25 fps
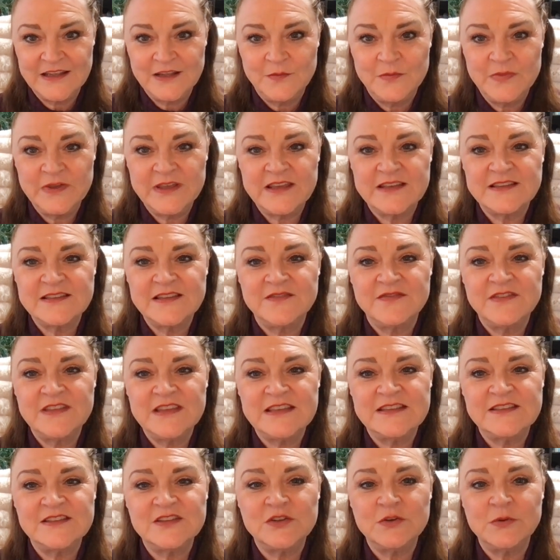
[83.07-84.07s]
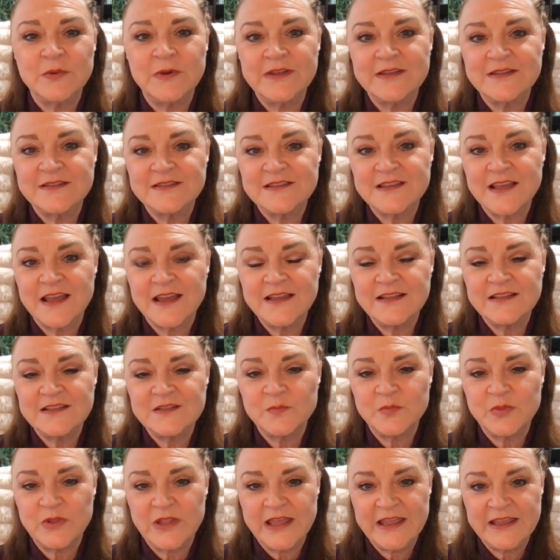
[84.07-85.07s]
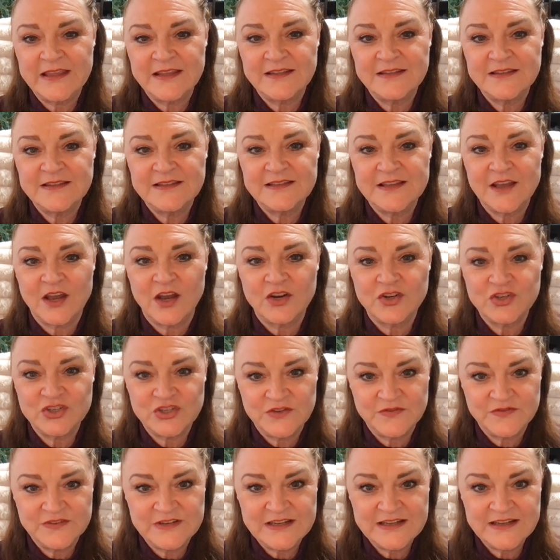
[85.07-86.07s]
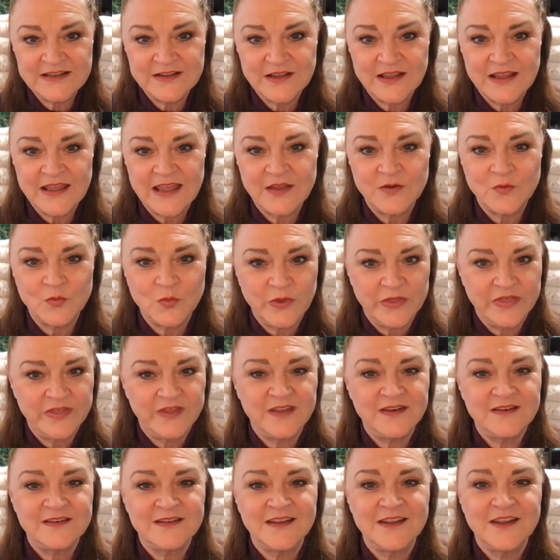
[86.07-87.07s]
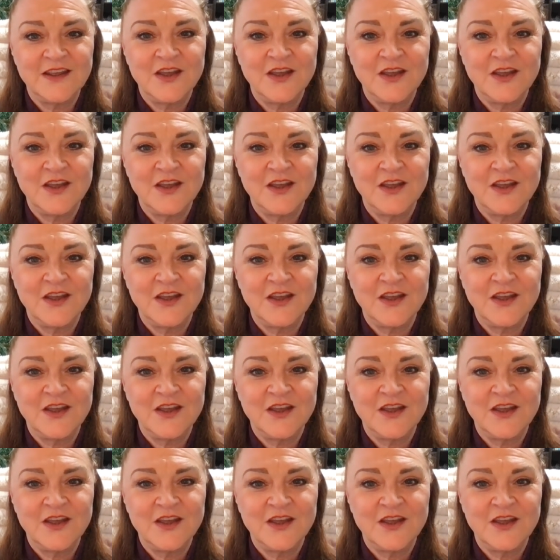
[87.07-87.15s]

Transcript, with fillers: Because of these new insights, plans are shifting, and with it,